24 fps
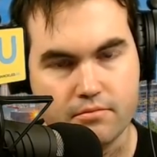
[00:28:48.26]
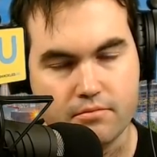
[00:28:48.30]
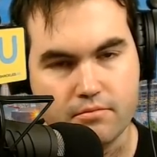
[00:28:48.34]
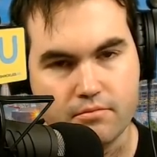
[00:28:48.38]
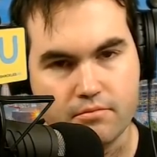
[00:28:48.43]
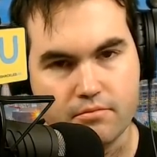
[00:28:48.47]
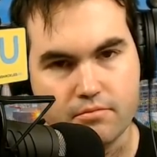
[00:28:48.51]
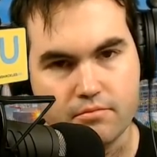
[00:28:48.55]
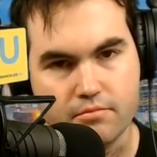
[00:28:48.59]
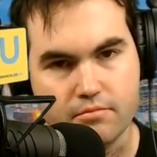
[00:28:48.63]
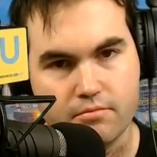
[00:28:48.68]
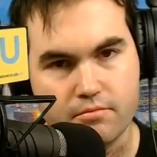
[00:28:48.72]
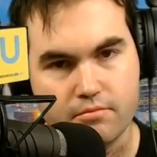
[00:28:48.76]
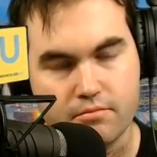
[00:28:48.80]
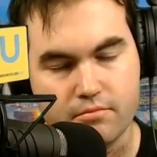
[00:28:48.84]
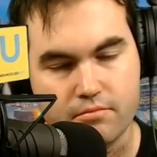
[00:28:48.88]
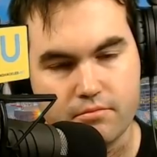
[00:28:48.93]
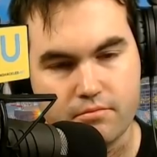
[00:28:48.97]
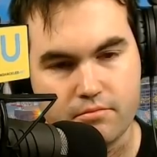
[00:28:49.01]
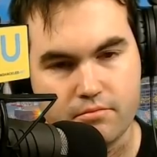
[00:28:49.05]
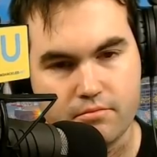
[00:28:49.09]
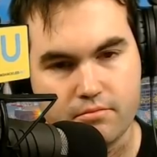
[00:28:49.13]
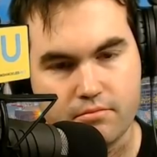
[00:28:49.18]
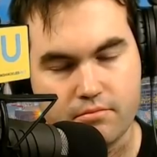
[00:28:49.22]

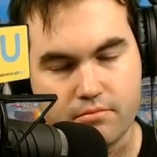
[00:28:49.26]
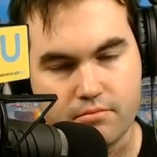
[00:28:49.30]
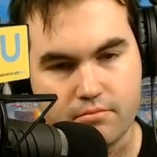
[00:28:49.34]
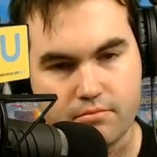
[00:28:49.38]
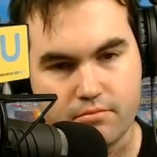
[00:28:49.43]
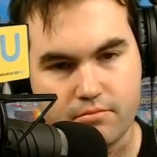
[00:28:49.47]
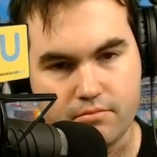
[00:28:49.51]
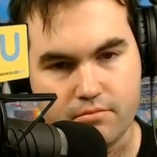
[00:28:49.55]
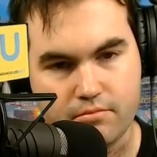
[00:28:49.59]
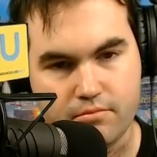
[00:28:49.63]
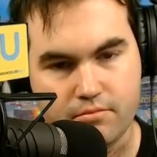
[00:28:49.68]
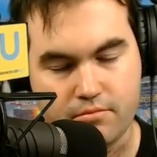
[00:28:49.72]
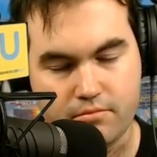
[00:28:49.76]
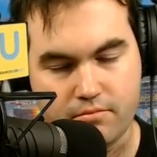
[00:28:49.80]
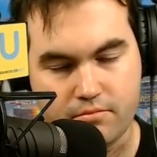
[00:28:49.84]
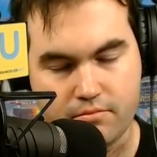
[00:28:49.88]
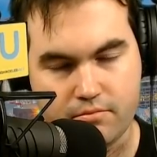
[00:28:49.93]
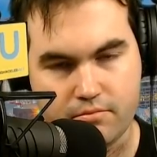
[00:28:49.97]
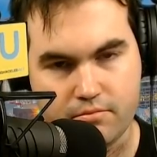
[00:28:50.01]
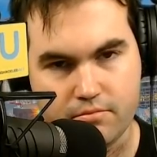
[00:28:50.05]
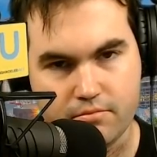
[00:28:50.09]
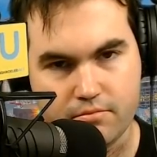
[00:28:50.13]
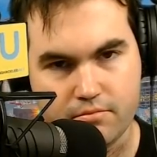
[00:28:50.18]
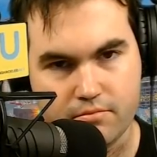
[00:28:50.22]

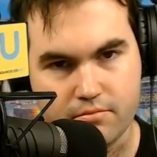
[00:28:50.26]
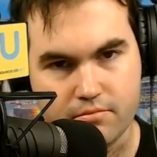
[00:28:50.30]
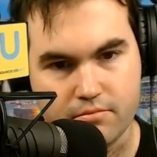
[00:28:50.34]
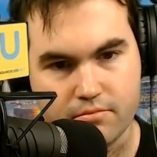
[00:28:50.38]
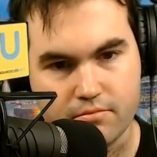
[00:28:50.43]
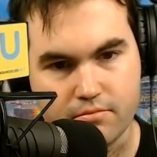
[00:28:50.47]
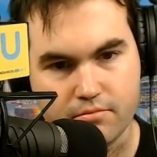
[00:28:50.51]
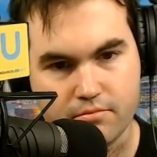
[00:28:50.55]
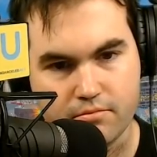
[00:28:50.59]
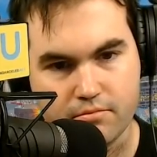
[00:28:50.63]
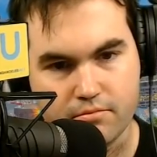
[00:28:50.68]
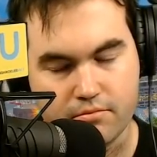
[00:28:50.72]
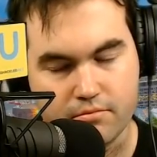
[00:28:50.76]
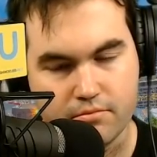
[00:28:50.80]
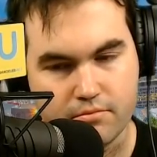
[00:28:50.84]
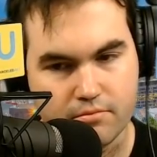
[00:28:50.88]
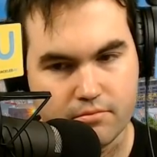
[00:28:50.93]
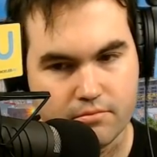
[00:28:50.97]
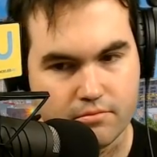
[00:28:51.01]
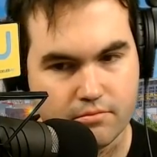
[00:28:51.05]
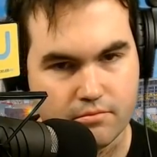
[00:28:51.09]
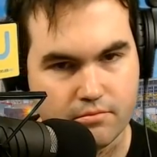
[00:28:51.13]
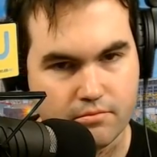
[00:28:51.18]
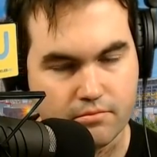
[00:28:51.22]

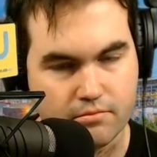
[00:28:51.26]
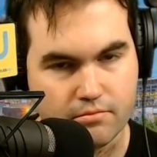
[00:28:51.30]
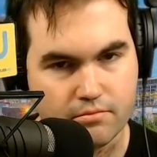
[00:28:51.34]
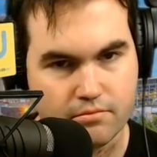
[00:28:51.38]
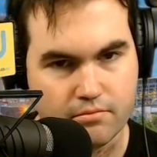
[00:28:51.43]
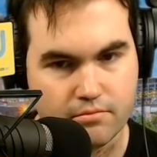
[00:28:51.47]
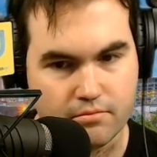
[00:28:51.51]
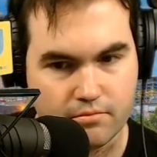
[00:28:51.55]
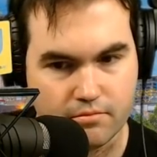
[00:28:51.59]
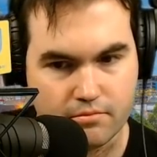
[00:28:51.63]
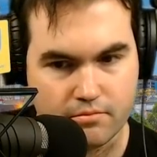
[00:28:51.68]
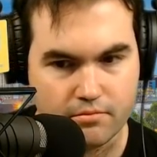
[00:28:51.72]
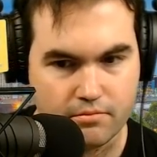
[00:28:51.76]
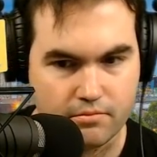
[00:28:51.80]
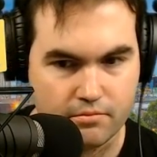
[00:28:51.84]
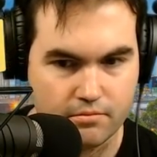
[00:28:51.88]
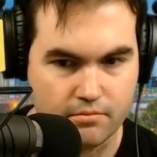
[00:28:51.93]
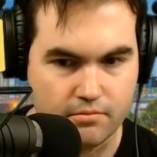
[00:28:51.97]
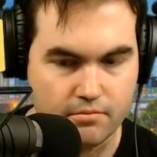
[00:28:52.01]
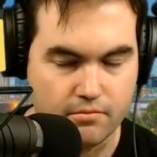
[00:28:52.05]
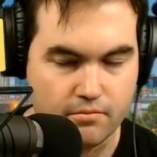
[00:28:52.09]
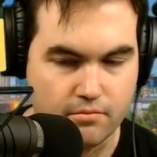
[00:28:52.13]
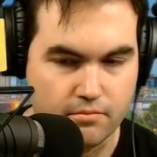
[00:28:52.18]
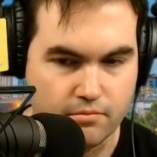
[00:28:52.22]

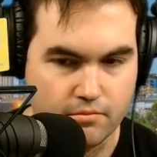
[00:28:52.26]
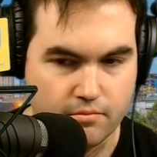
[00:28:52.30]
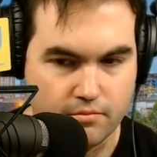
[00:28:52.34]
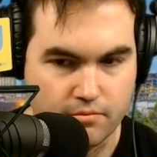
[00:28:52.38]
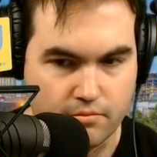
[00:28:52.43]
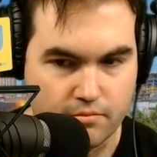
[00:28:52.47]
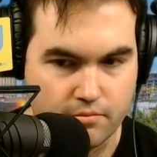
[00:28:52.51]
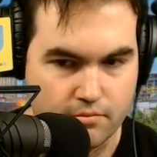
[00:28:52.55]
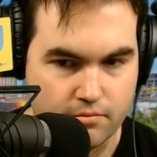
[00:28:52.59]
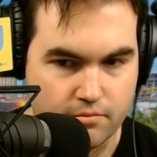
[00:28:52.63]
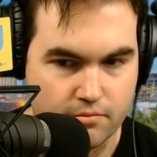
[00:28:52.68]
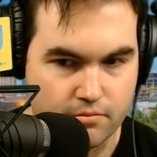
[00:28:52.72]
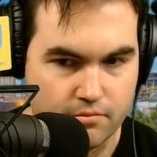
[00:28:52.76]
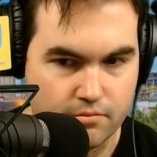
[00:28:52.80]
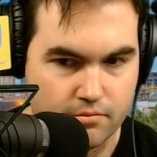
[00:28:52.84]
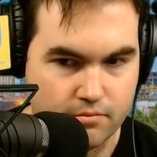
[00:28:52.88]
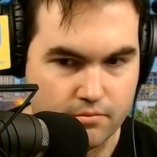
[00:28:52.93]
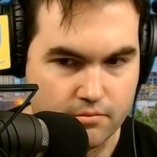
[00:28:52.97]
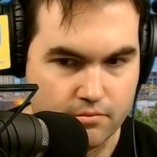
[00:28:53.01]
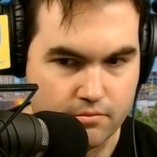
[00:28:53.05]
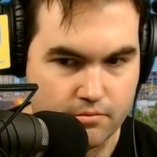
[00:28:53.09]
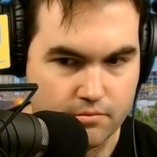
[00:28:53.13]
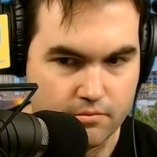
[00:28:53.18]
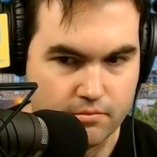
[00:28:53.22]

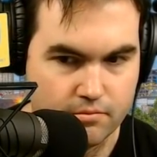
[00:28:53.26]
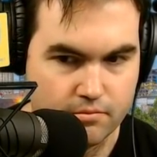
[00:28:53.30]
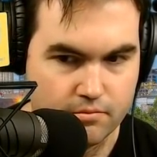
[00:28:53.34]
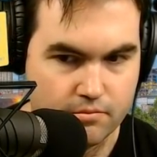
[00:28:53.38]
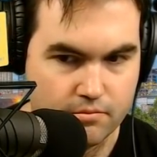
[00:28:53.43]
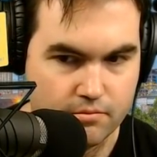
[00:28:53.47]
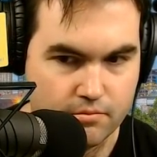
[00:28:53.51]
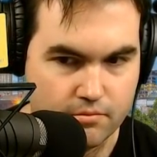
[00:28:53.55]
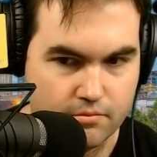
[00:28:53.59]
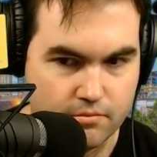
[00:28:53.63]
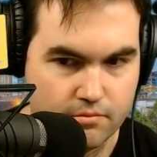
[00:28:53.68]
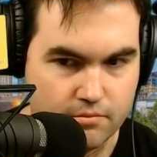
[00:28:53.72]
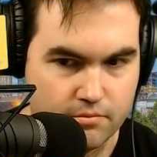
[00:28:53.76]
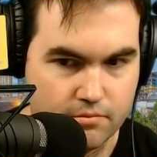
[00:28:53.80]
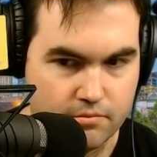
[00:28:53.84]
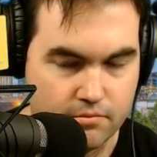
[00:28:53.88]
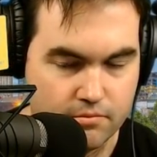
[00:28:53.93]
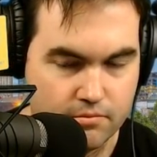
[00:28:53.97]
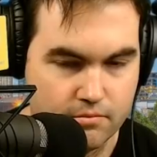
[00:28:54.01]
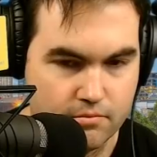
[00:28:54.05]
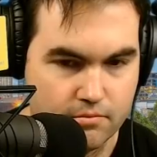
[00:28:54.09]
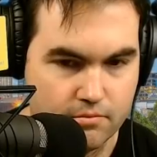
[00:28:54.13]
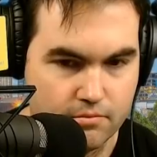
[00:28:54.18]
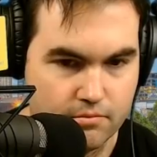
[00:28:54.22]

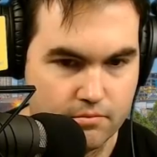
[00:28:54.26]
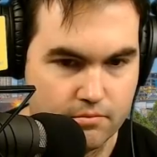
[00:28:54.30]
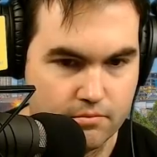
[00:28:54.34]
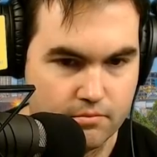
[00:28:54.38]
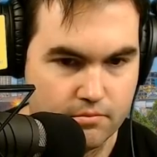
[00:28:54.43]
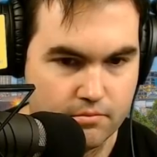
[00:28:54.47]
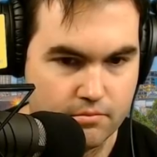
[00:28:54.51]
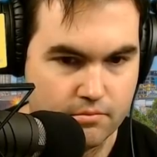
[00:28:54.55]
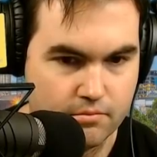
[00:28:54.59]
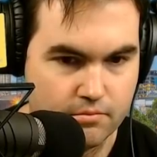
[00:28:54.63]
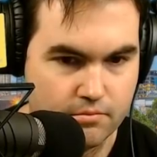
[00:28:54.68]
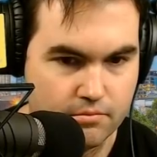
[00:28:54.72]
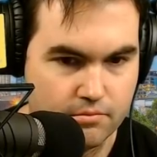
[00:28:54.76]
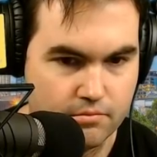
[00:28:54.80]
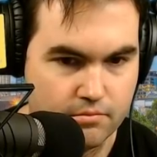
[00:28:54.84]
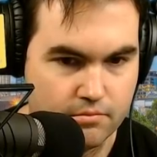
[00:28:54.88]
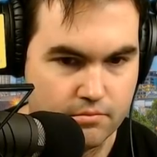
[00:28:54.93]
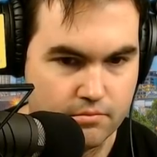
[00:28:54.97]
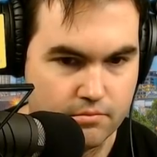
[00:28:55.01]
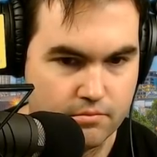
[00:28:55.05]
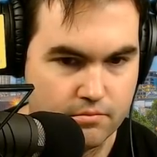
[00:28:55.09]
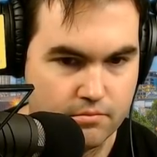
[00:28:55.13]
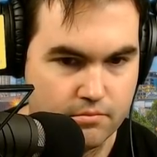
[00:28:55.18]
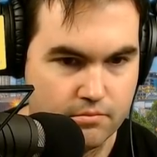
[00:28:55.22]

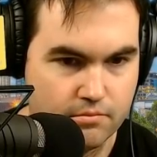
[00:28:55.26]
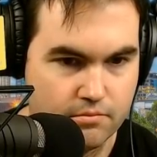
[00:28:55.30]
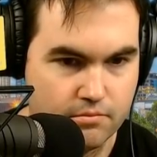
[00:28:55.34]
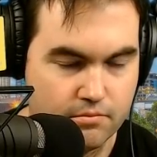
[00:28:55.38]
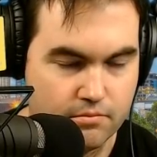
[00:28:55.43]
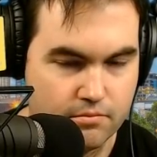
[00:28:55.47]
[no speech]